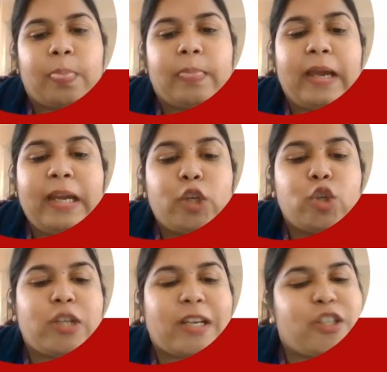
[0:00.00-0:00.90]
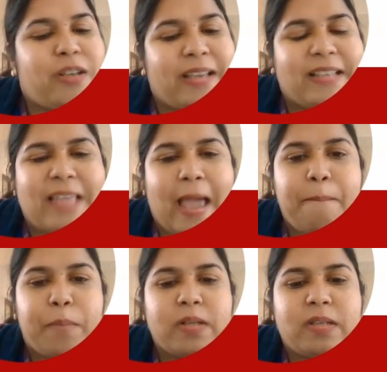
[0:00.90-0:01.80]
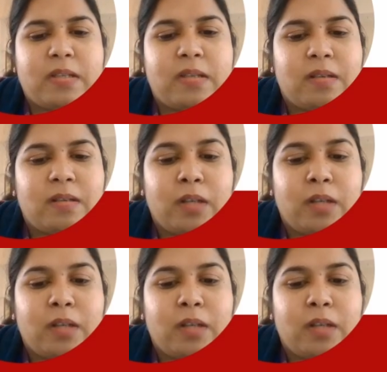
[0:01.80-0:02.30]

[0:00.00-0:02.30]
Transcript: the interjection examples.